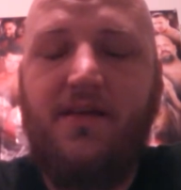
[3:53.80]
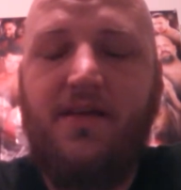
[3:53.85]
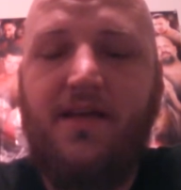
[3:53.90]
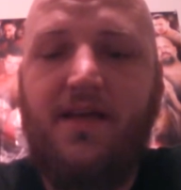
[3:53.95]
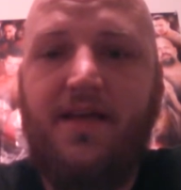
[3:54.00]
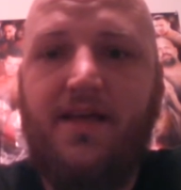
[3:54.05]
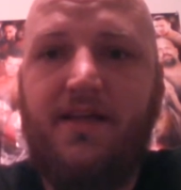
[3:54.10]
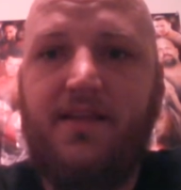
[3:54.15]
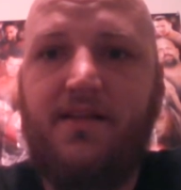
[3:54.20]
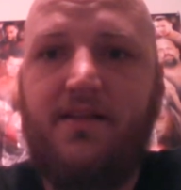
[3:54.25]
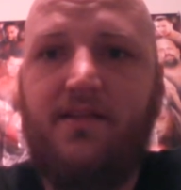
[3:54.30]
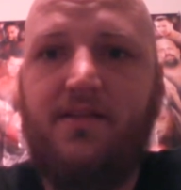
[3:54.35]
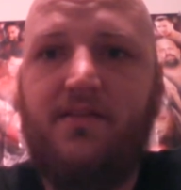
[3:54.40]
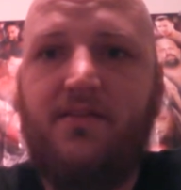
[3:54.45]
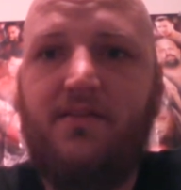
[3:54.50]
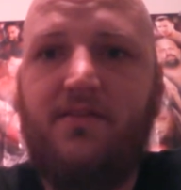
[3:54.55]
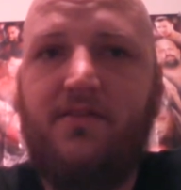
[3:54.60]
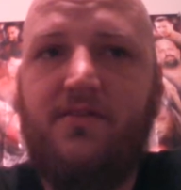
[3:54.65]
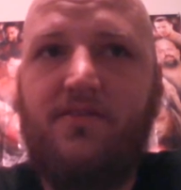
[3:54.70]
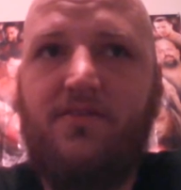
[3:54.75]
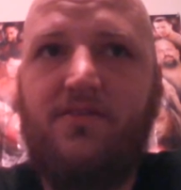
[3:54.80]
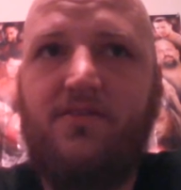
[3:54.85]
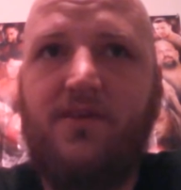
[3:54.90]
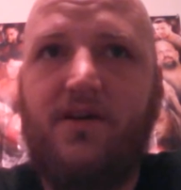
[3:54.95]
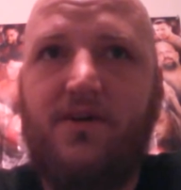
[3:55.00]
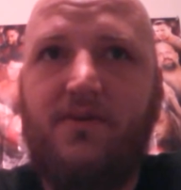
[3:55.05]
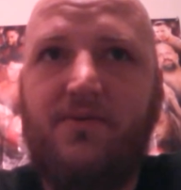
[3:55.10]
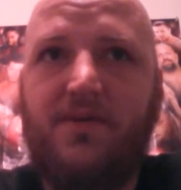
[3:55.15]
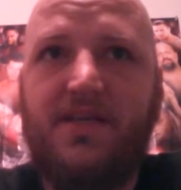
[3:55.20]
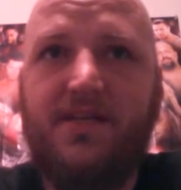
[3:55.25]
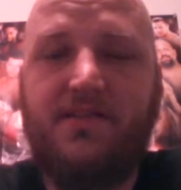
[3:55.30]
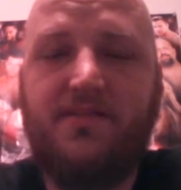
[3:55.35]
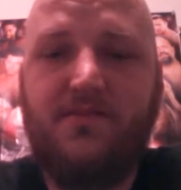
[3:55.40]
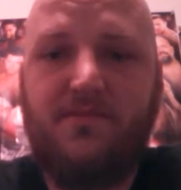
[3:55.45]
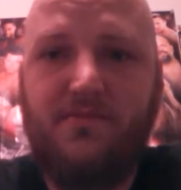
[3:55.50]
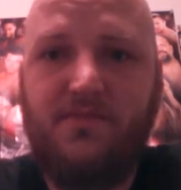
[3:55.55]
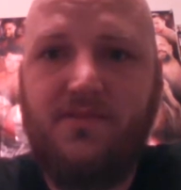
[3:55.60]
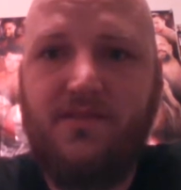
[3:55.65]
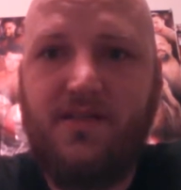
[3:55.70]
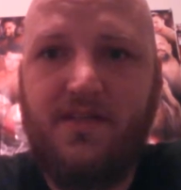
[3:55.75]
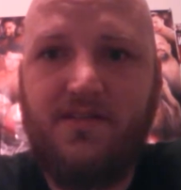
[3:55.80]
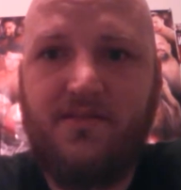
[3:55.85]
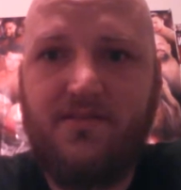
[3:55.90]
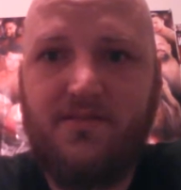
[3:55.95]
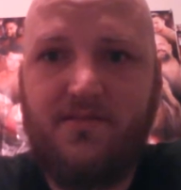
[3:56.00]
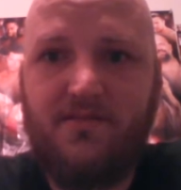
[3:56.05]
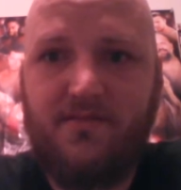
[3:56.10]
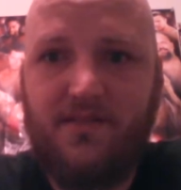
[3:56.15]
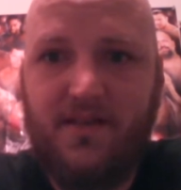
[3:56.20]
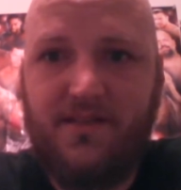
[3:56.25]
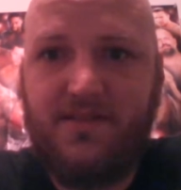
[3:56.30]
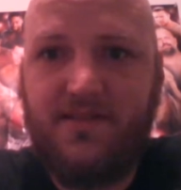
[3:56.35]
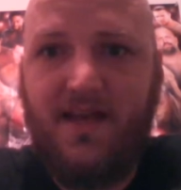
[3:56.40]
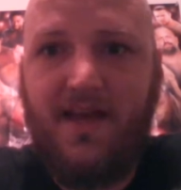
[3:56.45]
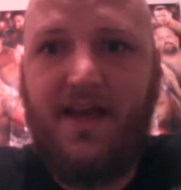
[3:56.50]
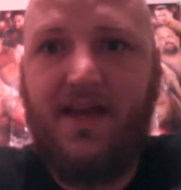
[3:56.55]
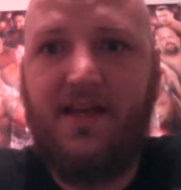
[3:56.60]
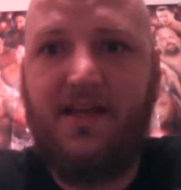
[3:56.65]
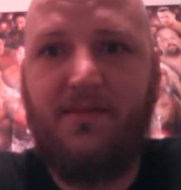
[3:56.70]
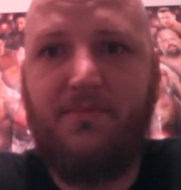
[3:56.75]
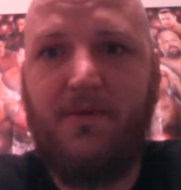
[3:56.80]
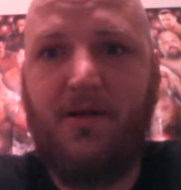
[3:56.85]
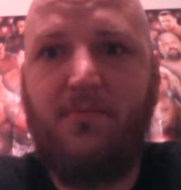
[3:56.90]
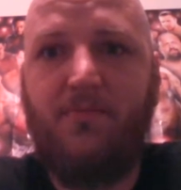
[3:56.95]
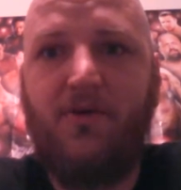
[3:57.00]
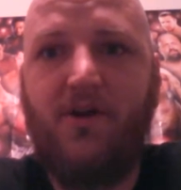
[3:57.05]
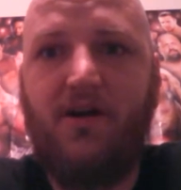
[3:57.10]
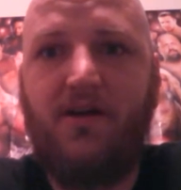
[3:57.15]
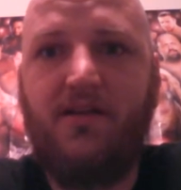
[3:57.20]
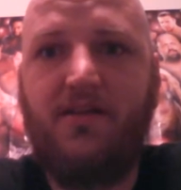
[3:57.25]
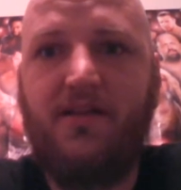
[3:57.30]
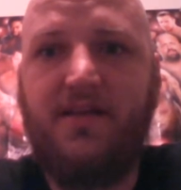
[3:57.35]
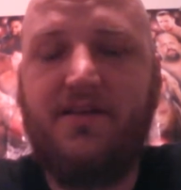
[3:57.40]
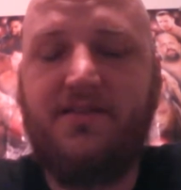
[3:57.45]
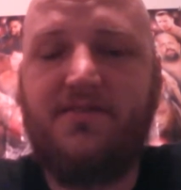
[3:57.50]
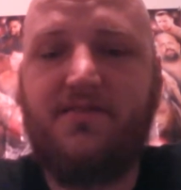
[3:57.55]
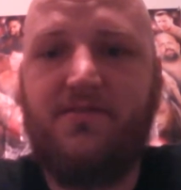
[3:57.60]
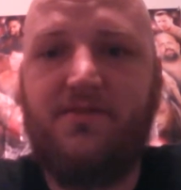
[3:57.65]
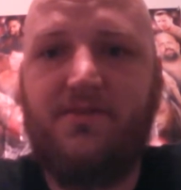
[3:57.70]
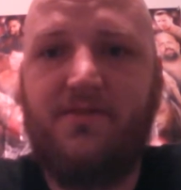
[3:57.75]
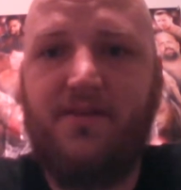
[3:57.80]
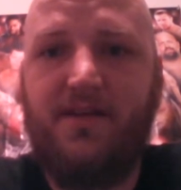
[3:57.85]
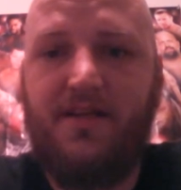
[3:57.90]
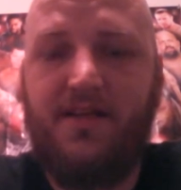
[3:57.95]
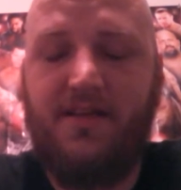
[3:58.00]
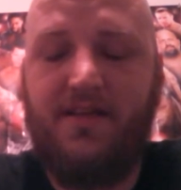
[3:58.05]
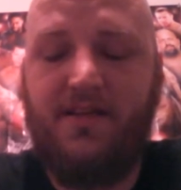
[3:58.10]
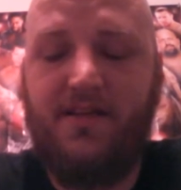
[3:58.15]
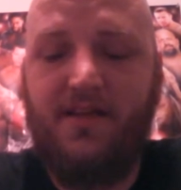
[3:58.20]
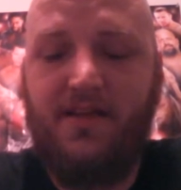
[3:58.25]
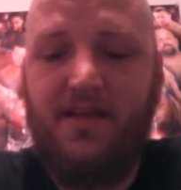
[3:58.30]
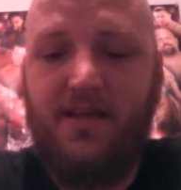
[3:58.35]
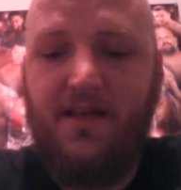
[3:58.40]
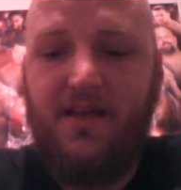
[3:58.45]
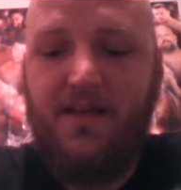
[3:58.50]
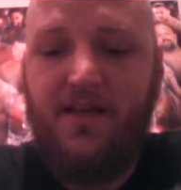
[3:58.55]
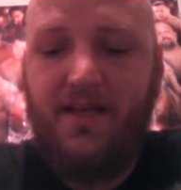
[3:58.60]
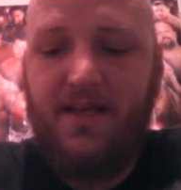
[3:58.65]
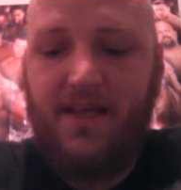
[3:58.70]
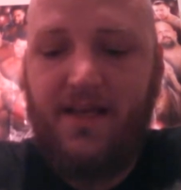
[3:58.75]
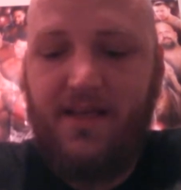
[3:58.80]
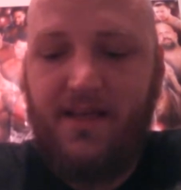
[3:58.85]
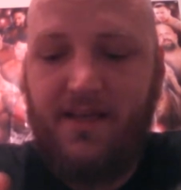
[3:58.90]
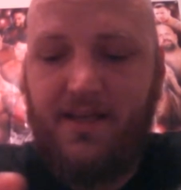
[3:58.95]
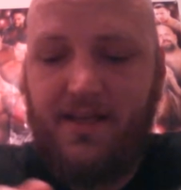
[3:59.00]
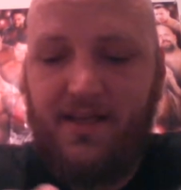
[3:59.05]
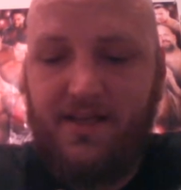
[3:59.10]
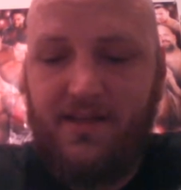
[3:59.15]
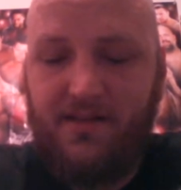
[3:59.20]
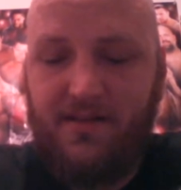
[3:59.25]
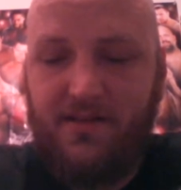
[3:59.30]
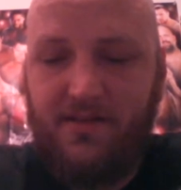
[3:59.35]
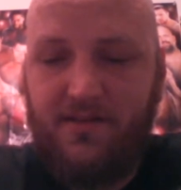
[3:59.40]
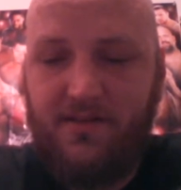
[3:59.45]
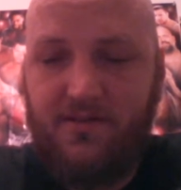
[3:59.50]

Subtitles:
and gets attacked by Brock Lesnar and